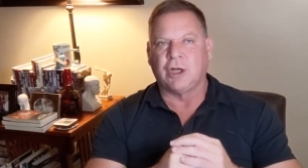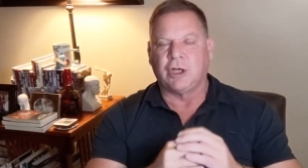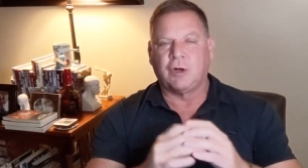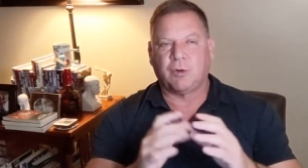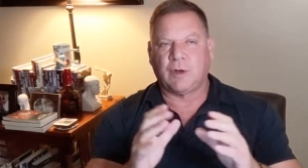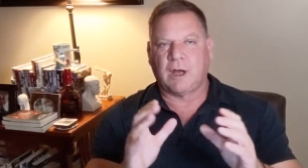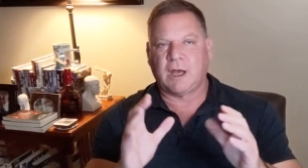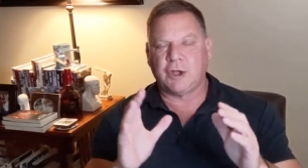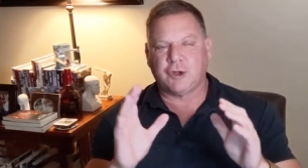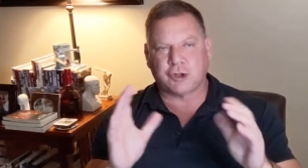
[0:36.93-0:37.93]
you know,
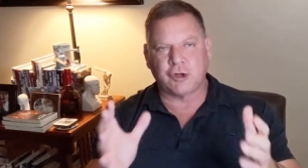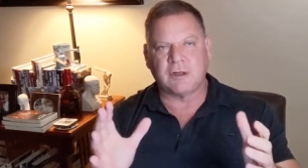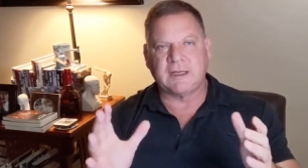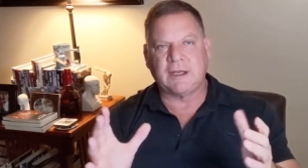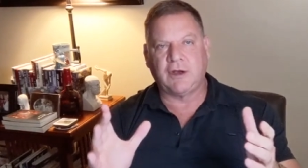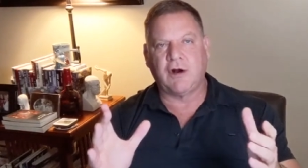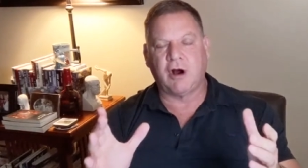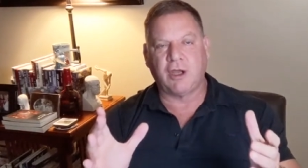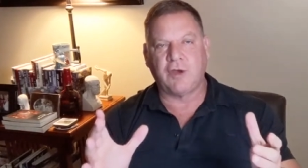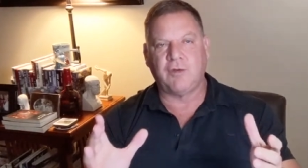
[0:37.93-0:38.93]
you certainly could
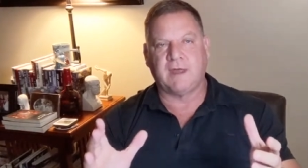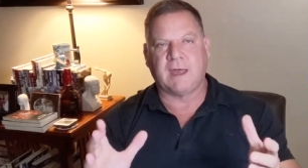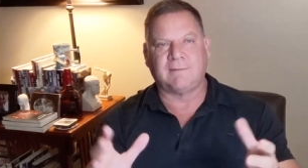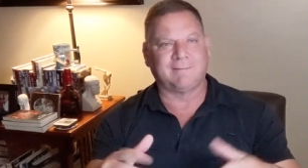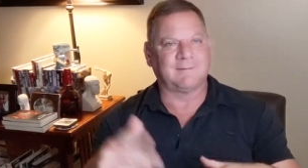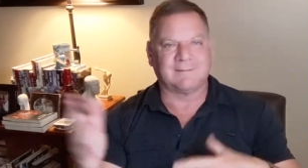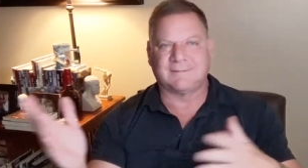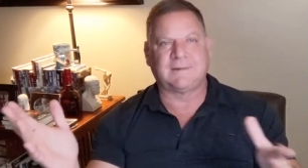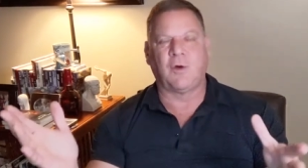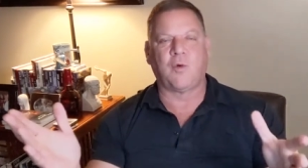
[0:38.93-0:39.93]
argue that
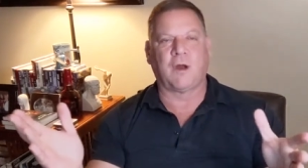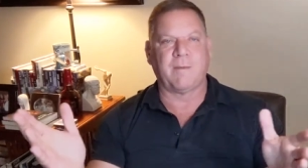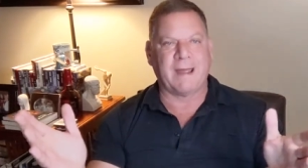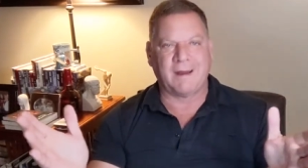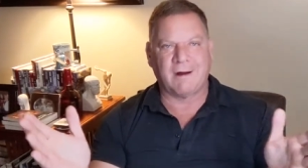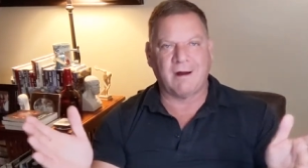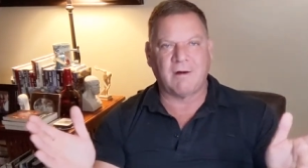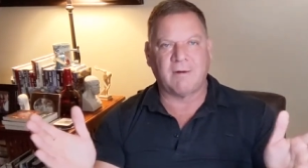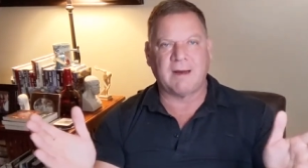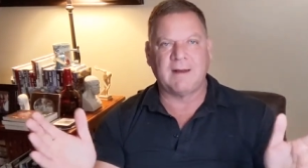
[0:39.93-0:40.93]
don't worry about your
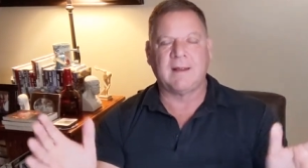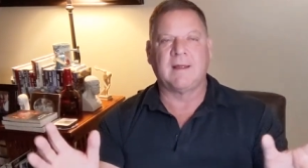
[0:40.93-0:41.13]
heart rate.